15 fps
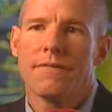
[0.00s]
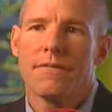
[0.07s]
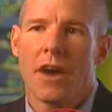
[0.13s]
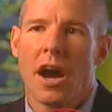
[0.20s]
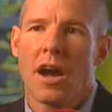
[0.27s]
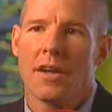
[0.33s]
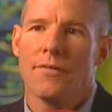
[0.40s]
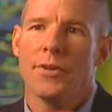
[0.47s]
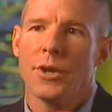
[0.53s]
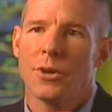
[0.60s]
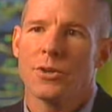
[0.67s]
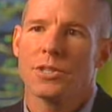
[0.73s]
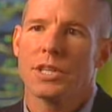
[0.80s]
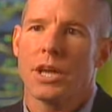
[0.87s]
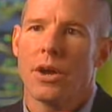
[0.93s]
5
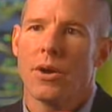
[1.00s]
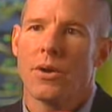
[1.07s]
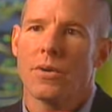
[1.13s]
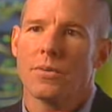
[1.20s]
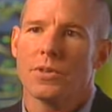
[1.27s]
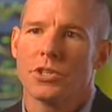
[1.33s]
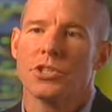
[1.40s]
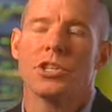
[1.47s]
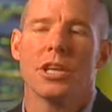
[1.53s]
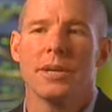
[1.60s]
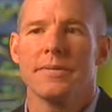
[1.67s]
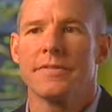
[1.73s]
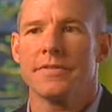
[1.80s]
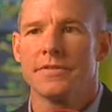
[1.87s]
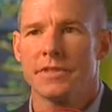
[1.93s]
years ago, the
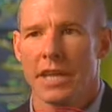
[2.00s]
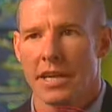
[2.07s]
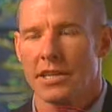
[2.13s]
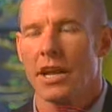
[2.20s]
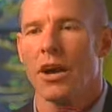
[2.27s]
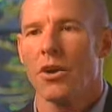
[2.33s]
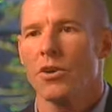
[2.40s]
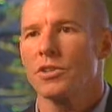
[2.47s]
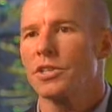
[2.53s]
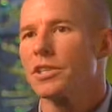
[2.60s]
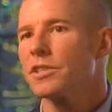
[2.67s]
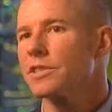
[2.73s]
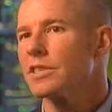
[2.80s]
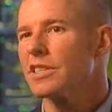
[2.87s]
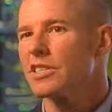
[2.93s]
chief
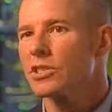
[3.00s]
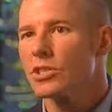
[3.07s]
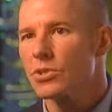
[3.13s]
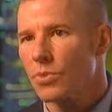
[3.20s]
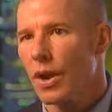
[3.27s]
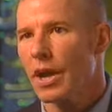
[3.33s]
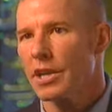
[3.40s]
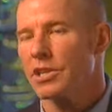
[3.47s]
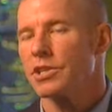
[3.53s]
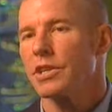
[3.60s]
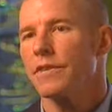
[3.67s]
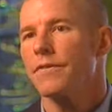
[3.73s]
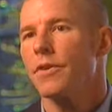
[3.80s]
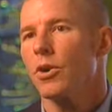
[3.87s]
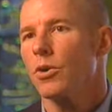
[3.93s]
technologists and
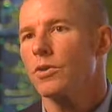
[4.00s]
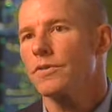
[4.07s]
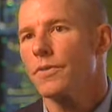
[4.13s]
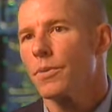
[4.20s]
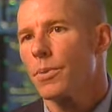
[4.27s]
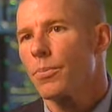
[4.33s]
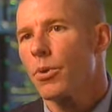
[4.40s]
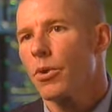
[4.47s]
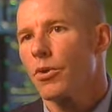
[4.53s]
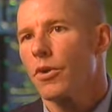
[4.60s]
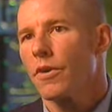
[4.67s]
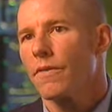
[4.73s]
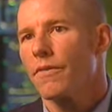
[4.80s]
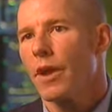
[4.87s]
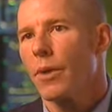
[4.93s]
strategy folks from the
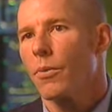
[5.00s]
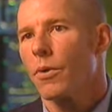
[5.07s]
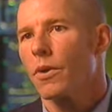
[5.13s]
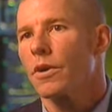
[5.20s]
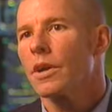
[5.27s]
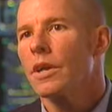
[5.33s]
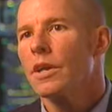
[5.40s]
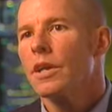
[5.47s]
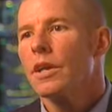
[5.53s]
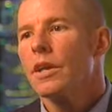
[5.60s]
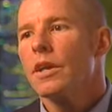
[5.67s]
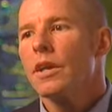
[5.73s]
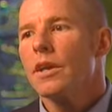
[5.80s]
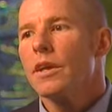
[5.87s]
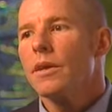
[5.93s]
ProCurve network
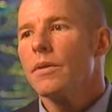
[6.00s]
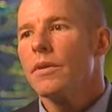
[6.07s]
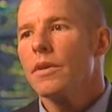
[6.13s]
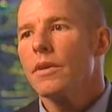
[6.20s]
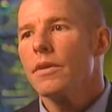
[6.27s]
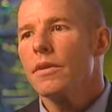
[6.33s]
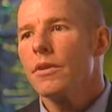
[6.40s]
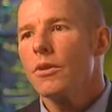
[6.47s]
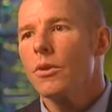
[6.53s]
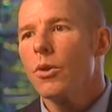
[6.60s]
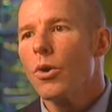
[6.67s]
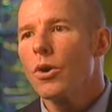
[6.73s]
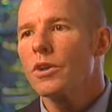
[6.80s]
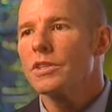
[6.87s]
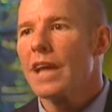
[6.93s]

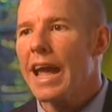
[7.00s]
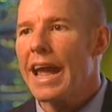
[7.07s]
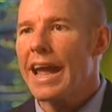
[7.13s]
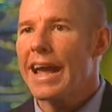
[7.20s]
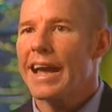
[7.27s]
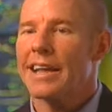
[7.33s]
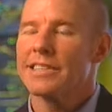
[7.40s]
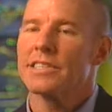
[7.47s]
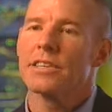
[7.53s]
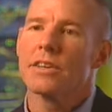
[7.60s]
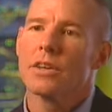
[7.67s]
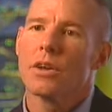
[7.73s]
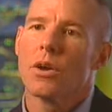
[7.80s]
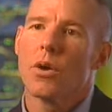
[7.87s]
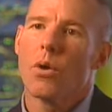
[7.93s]
looked at
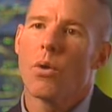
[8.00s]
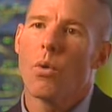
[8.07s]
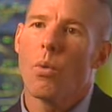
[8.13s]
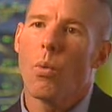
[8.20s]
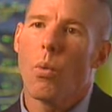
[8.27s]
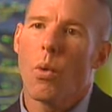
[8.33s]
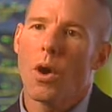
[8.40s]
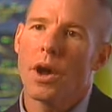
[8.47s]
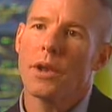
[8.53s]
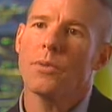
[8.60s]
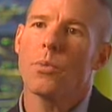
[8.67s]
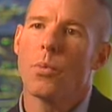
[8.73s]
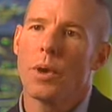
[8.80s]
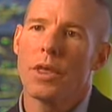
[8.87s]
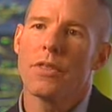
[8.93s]
what
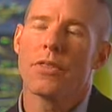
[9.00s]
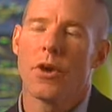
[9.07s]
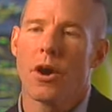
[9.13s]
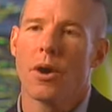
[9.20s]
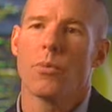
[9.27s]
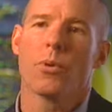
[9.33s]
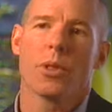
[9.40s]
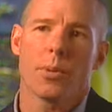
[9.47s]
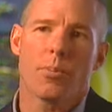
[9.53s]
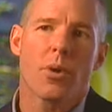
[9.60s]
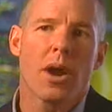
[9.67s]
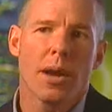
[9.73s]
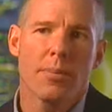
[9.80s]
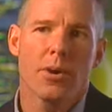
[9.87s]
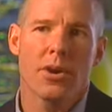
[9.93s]
we thought were the
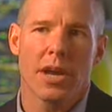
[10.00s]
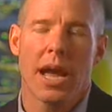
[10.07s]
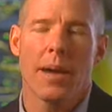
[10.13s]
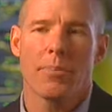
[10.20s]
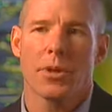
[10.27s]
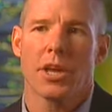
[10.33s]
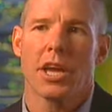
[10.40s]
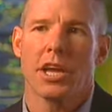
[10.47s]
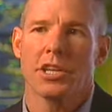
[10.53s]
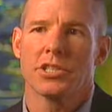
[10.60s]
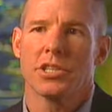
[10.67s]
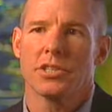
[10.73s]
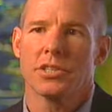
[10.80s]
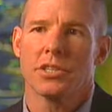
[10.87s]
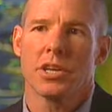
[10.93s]
primary
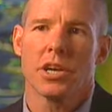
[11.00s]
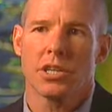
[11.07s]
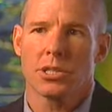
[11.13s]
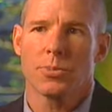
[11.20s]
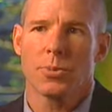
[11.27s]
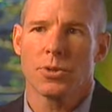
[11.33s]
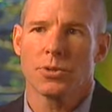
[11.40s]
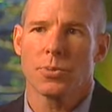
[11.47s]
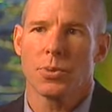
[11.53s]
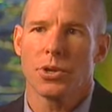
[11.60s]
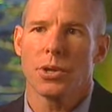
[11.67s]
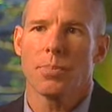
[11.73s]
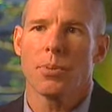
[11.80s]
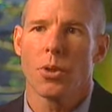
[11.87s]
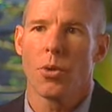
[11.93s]
applications that customers
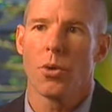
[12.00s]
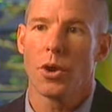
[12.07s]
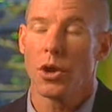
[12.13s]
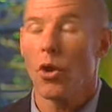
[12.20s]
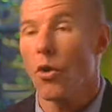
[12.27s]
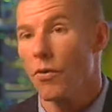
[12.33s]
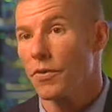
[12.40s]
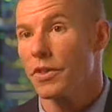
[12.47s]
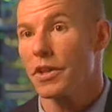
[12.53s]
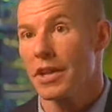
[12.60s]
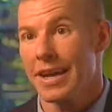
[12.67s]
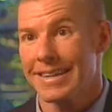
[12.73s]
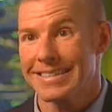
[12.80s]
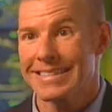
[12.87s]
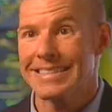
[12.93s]
would deploy over the
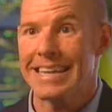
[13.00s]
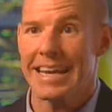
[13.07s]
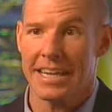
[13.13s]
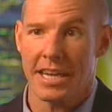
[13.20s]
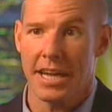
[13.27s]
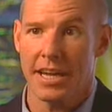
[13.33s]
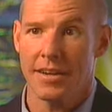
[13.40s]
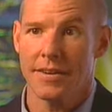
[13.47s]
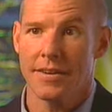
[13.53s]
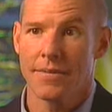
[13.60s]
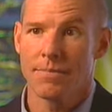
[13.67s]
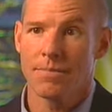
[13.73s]
next decade,